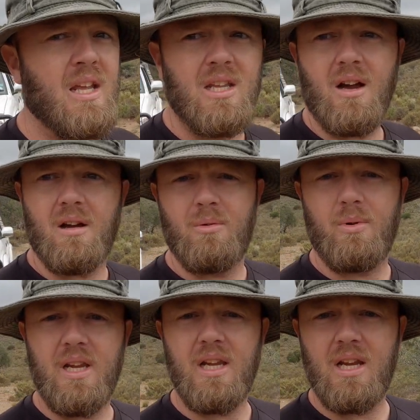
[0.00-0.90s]
yeah,
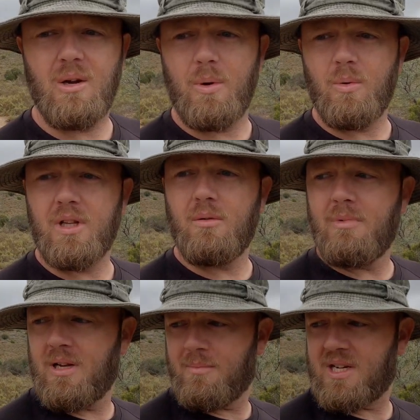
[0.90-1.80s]
we want to
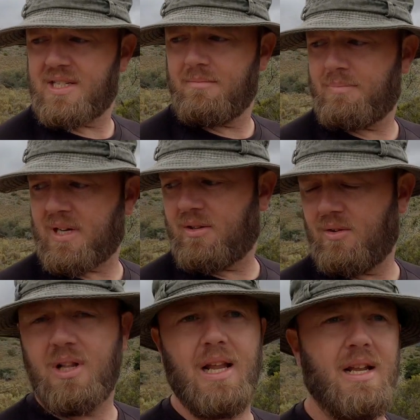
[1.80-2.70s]
minimize impact
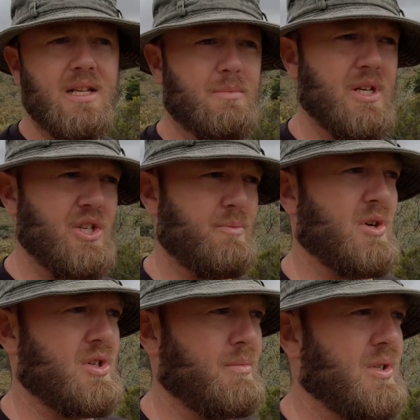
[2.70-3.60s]
to the land as much as
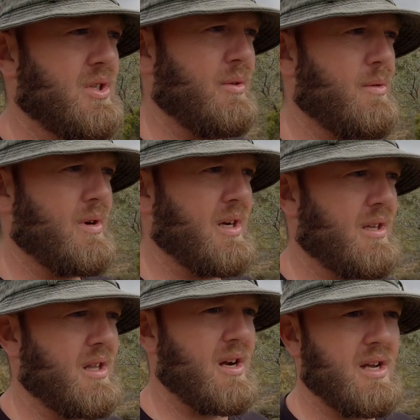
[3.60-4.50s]
possible. So we want
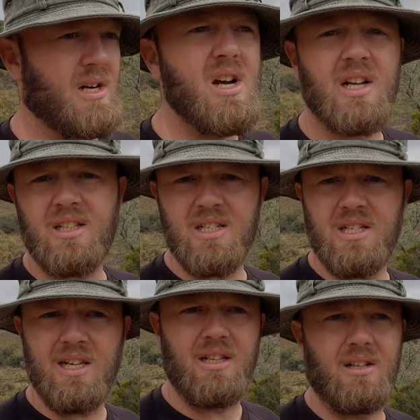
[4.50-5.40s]
to try and cut as
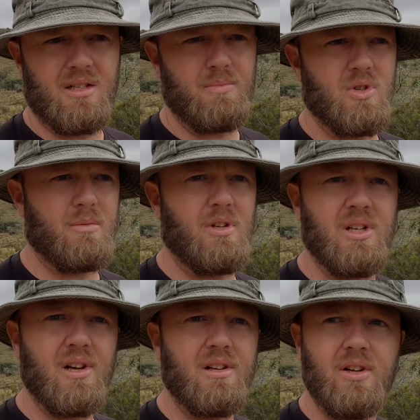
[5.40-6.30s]
little as possible
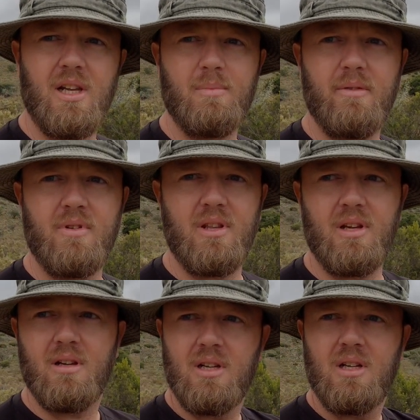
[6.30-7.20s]
and trying to keep
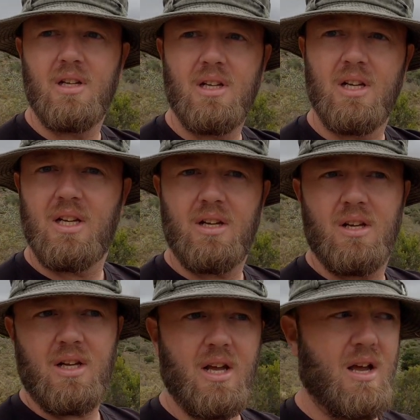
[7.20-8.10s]
everything
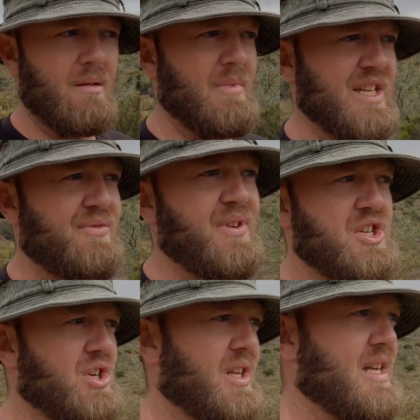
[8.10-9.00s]
as
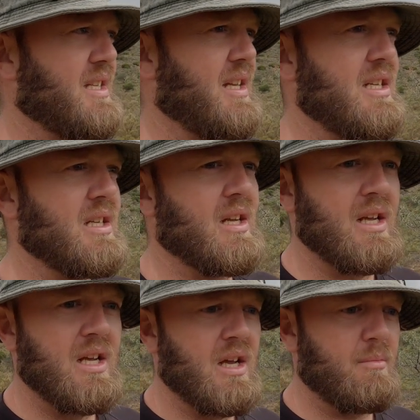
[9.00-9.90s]
featured as it is.
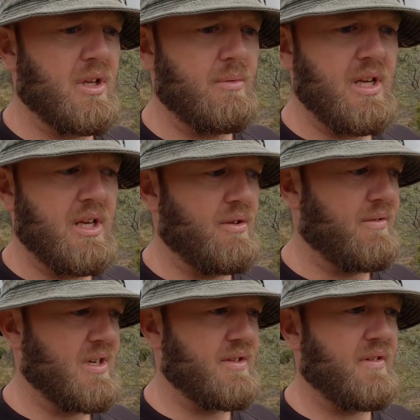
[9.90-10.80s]
But we need to
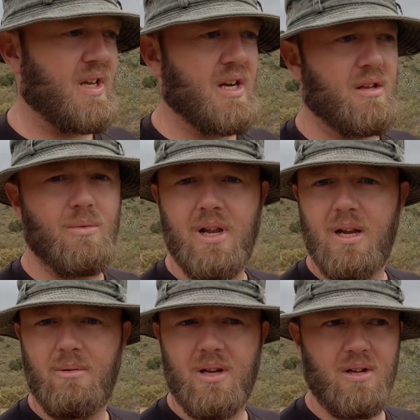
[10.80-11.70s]
first figure out
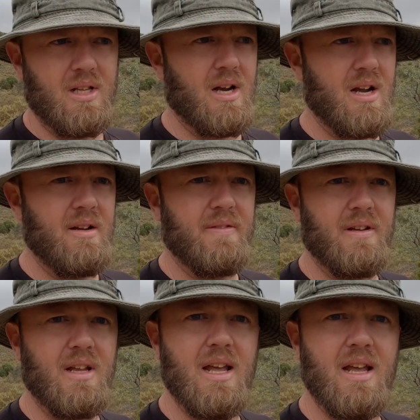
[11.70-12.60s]
where we're gonna drive,
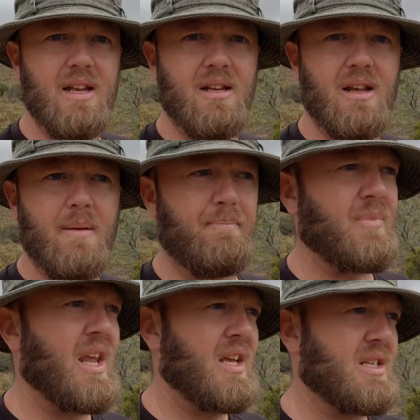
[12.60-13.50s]
and
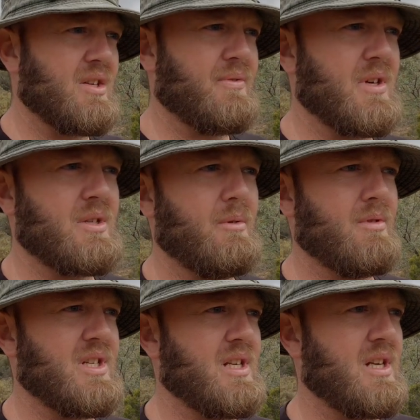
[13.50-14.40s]
so first we want
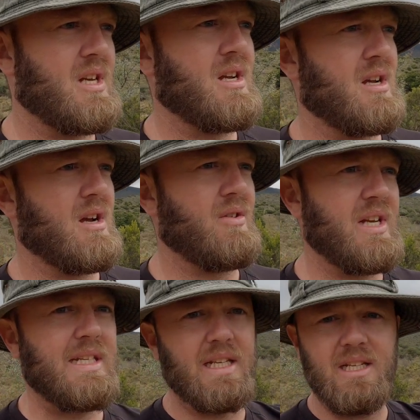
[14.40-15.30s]
to see how
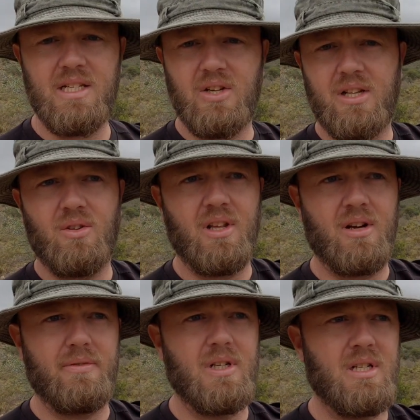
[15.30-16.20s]
easy it is to get to the
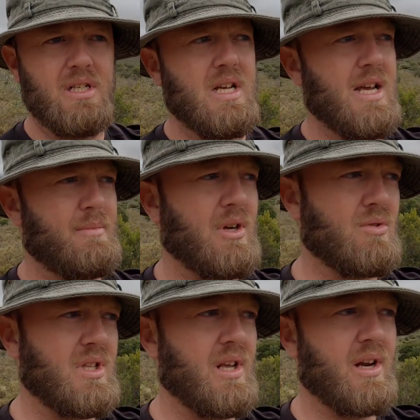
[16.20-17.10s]
river,
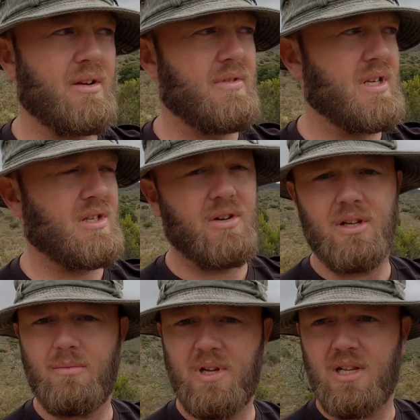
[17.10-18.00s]
because the river is going
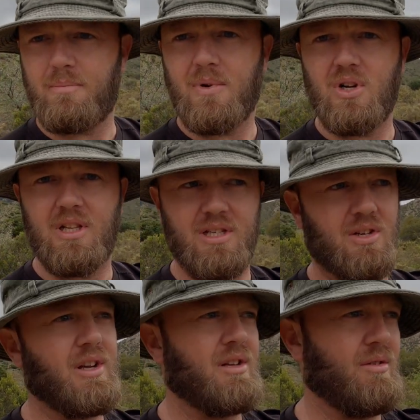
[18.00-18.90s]
to be the part that's
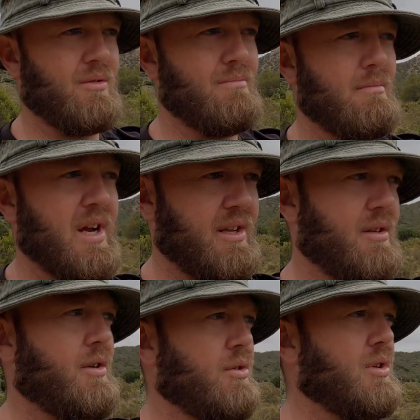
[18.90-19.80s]
going to make the
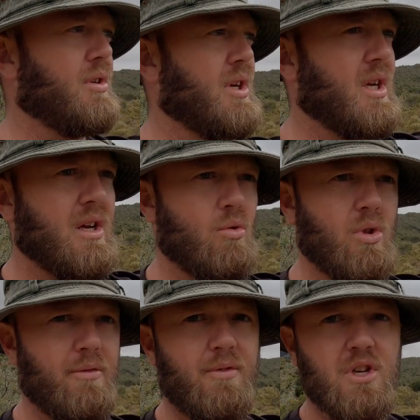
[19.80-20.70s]
route, or
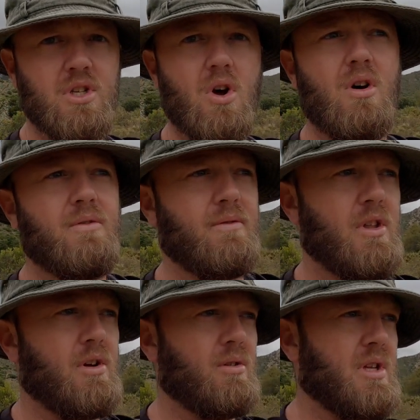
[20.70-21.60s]
the first half of
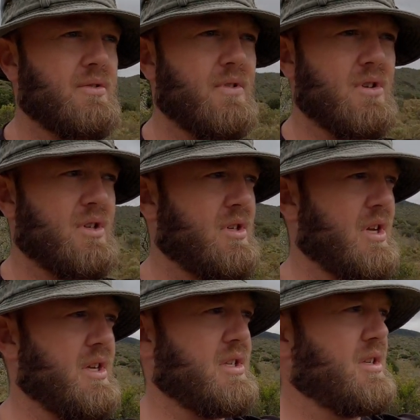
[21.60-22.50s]
the route, as far
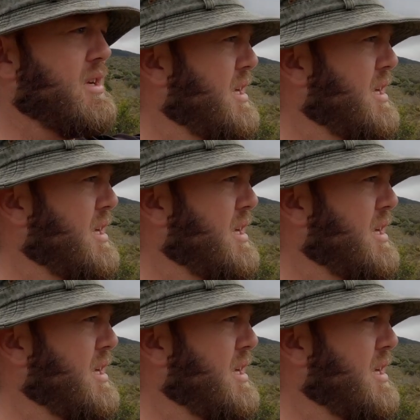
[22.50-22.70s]
as